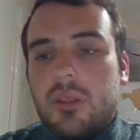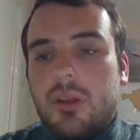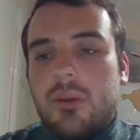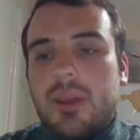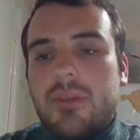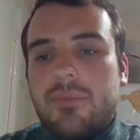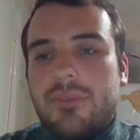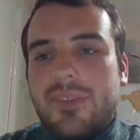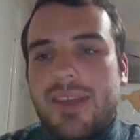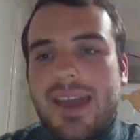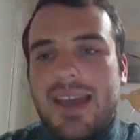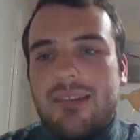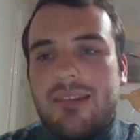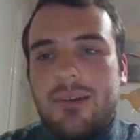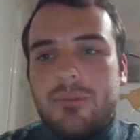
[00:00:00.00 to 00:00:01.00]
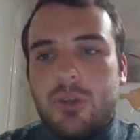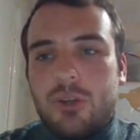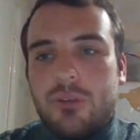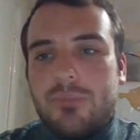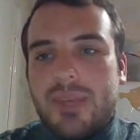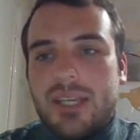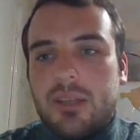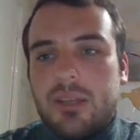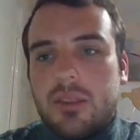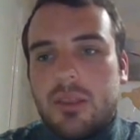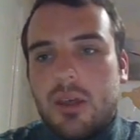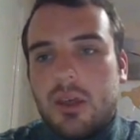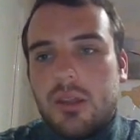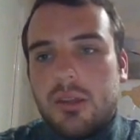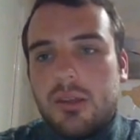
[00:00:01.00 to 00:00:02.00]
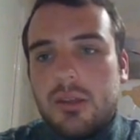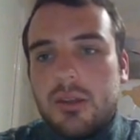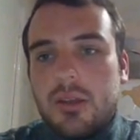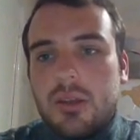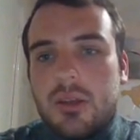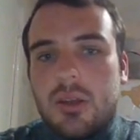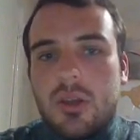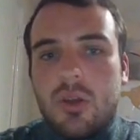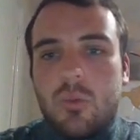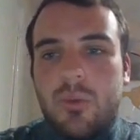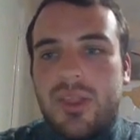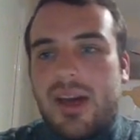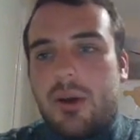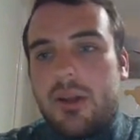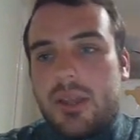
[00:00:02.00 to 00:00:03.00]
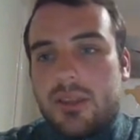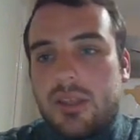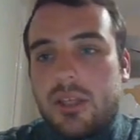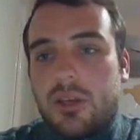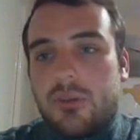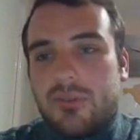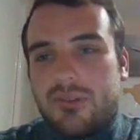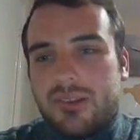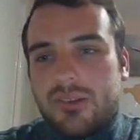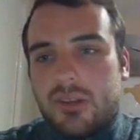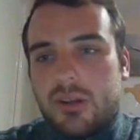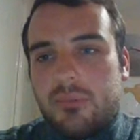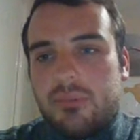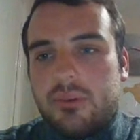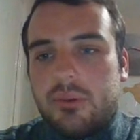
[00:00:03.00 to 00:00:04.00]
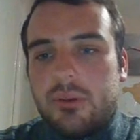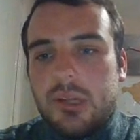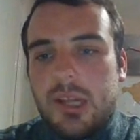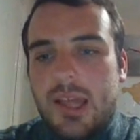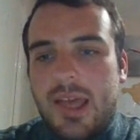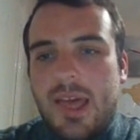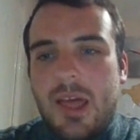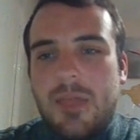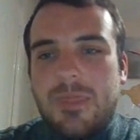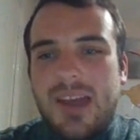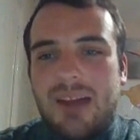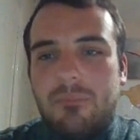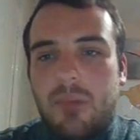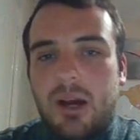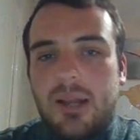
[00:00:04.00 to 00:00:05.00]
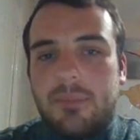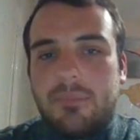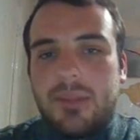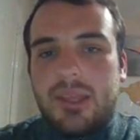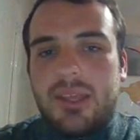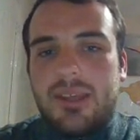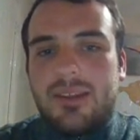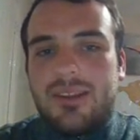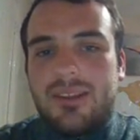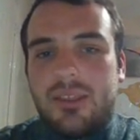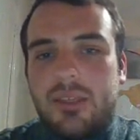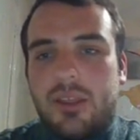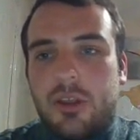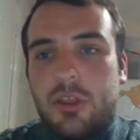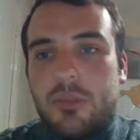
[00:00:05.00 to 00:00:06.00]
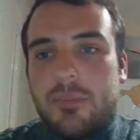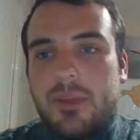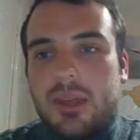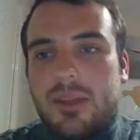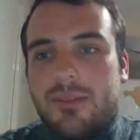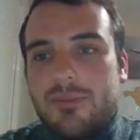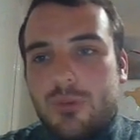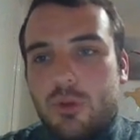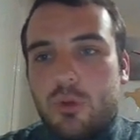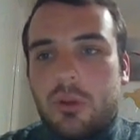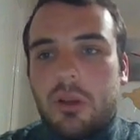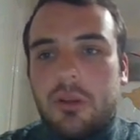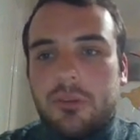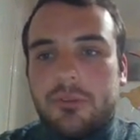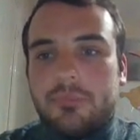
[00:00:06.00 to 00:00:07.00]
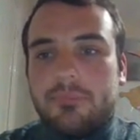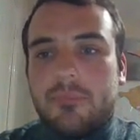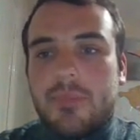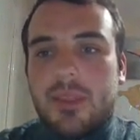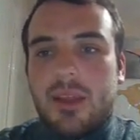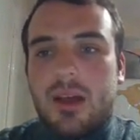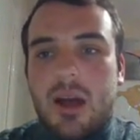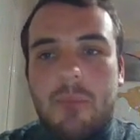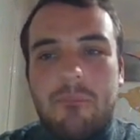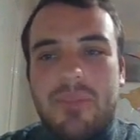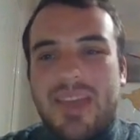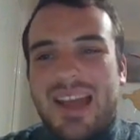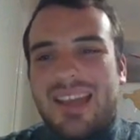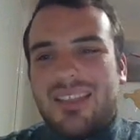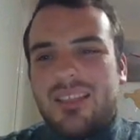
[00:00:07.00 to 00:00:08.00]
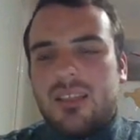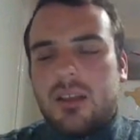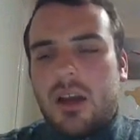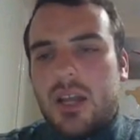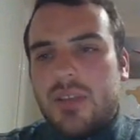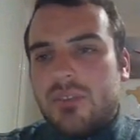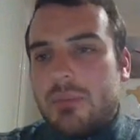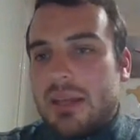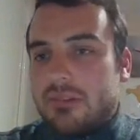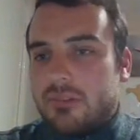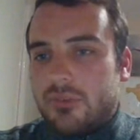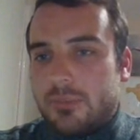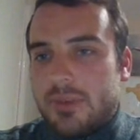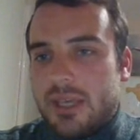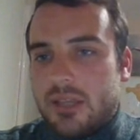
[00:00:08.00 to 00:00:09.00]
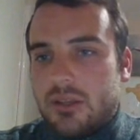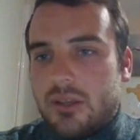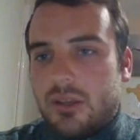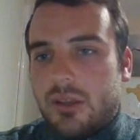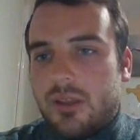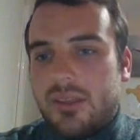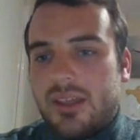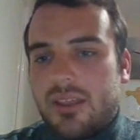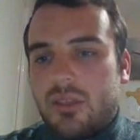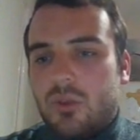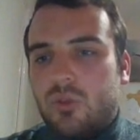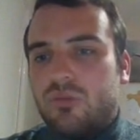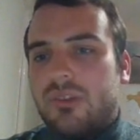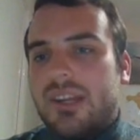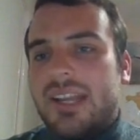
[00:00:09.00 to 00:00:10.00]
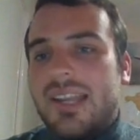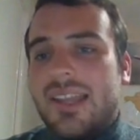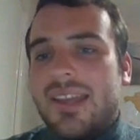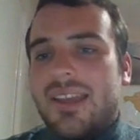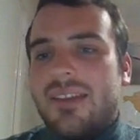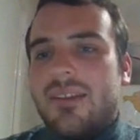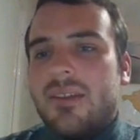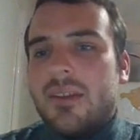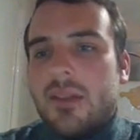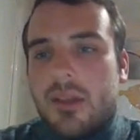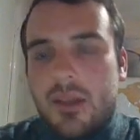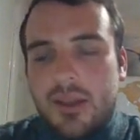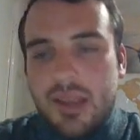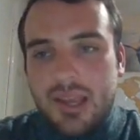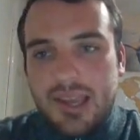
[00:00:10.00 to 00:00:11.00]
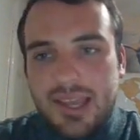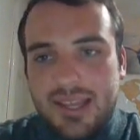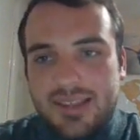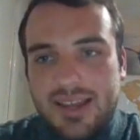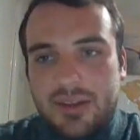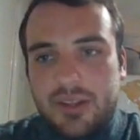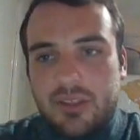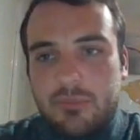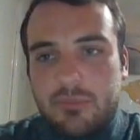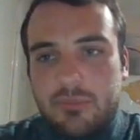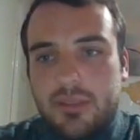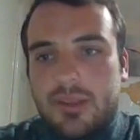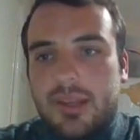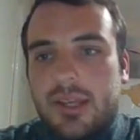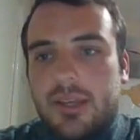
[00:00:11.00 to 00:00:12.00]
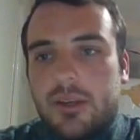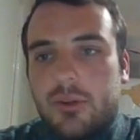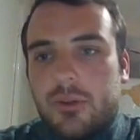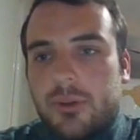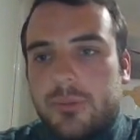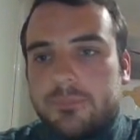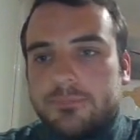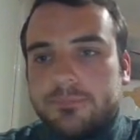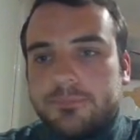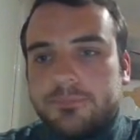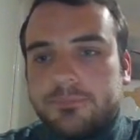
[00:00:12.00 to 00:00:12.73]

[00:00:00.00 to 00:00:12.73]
So if the aircraft couldn't make a turn without hitting you, for example, that might be considered to be too close. But that is kind of a matter of opinion. That's not really laid down explicitly in law.